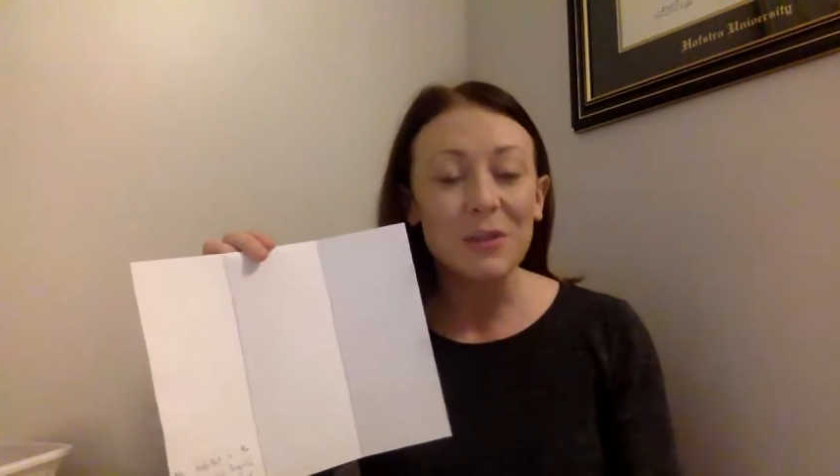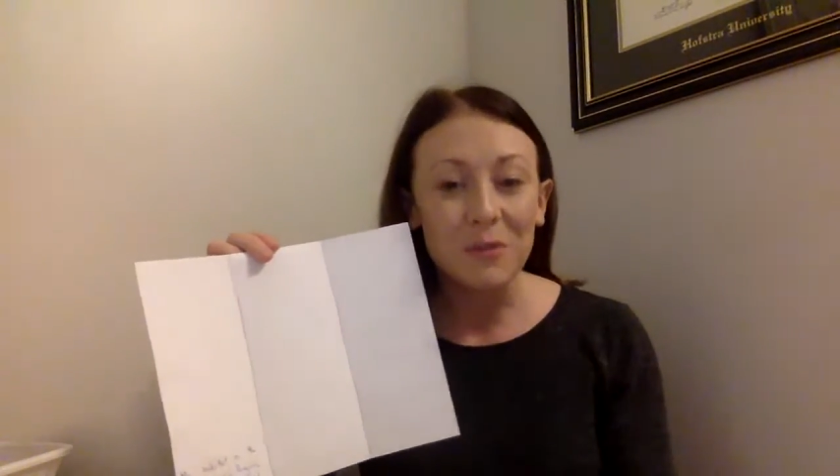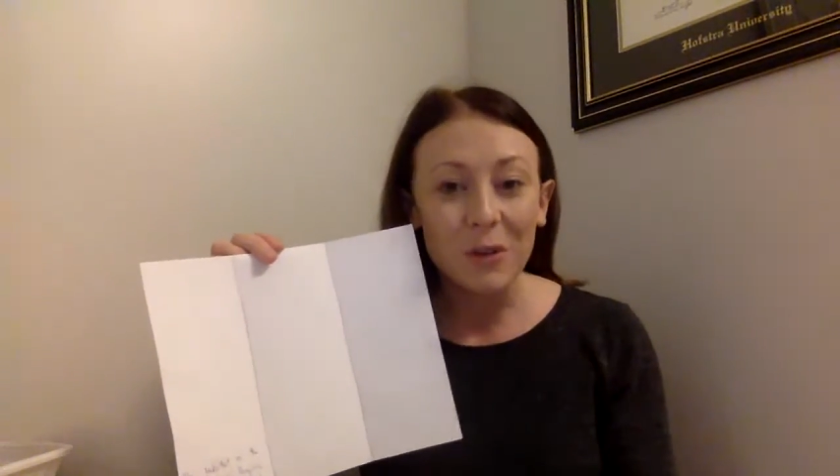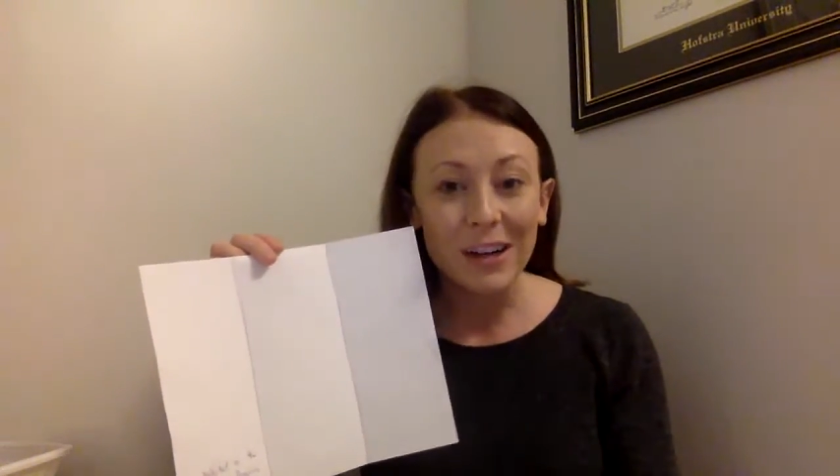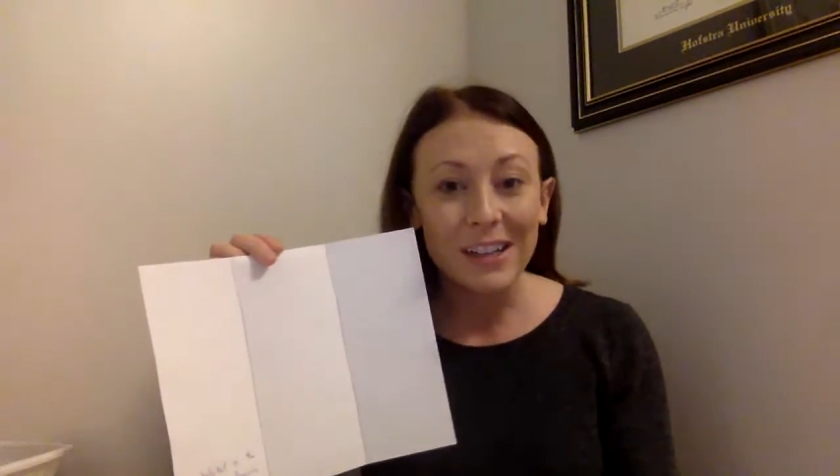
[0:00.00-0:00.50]

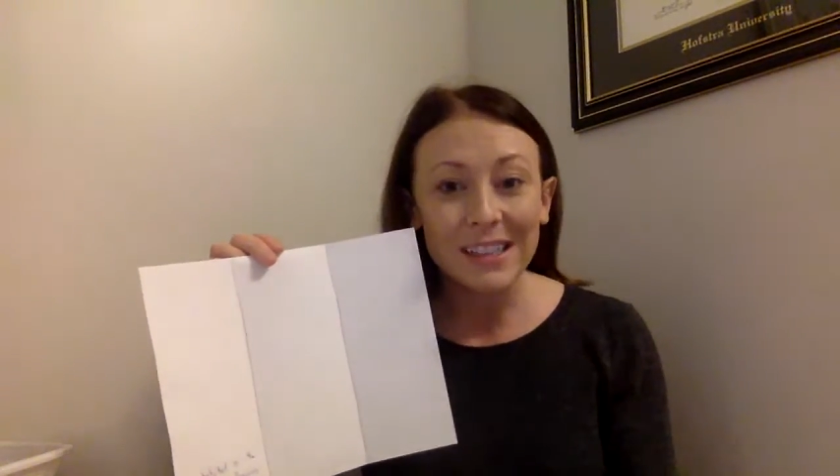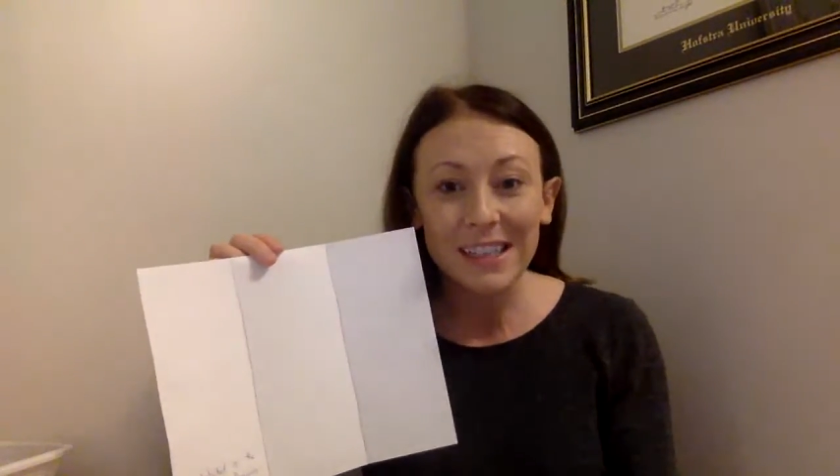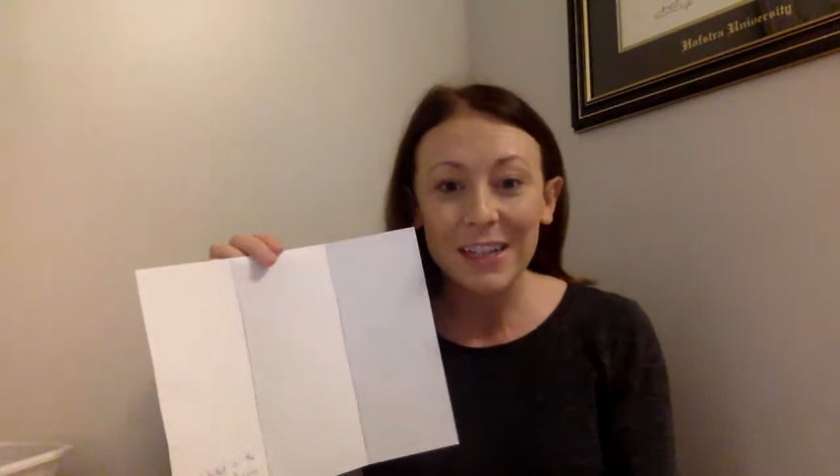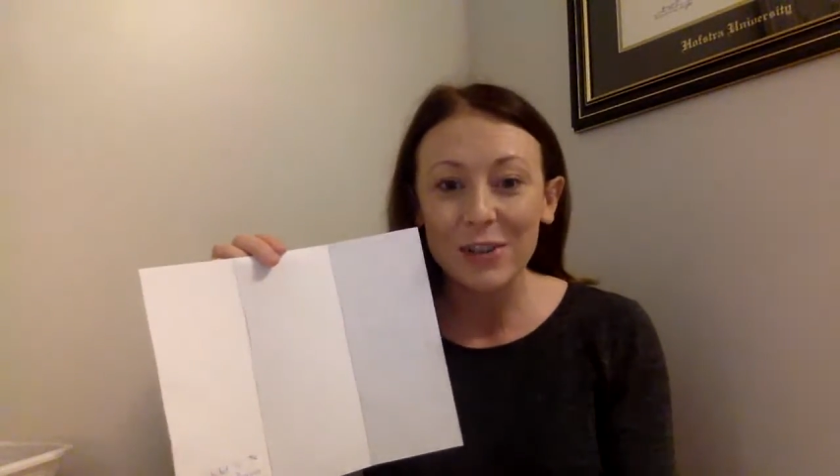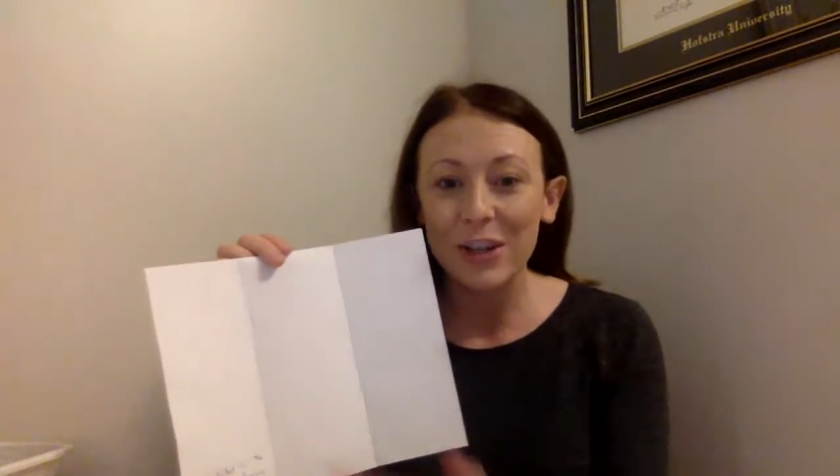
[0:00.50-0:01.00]

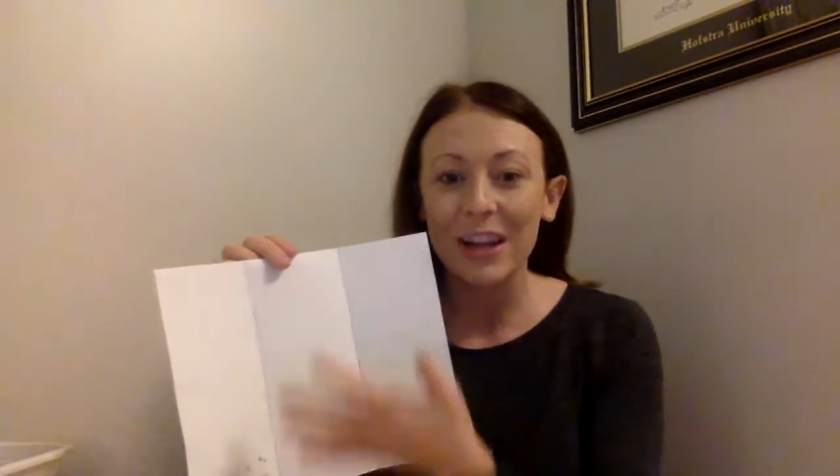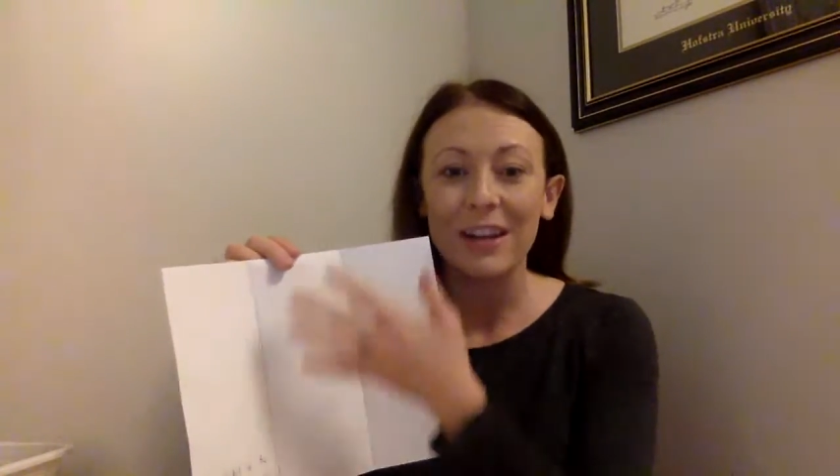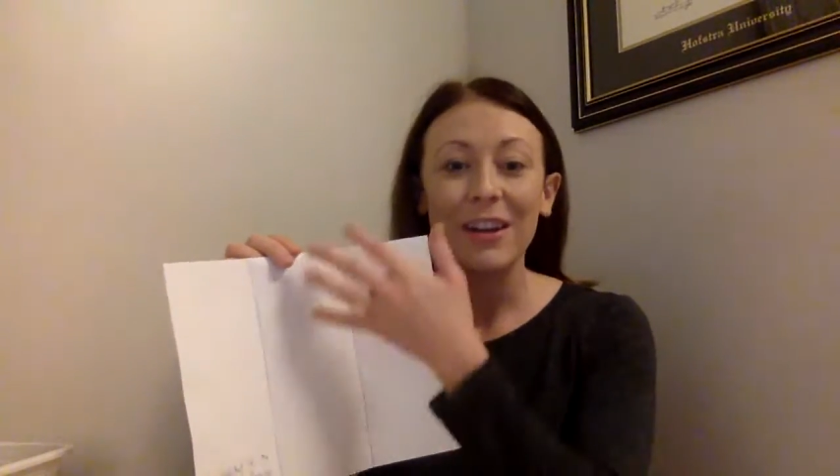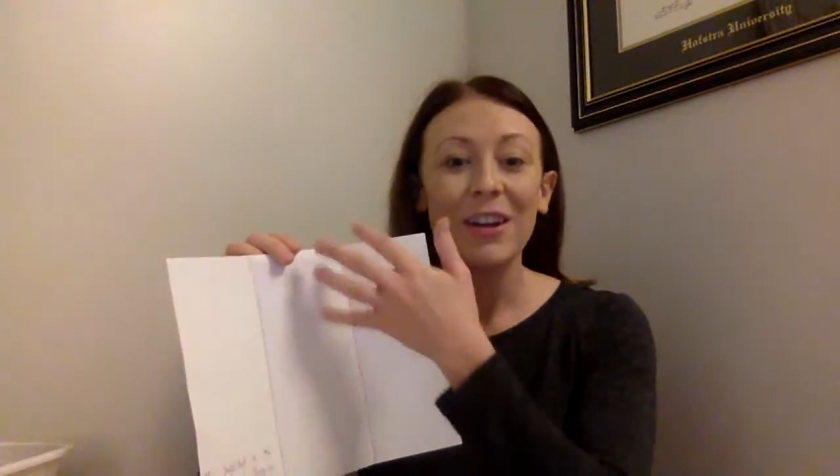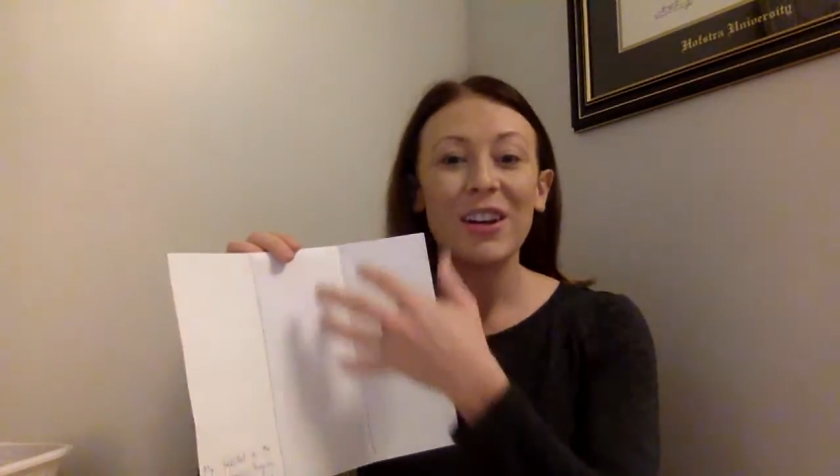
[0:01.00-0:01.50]
deforestation,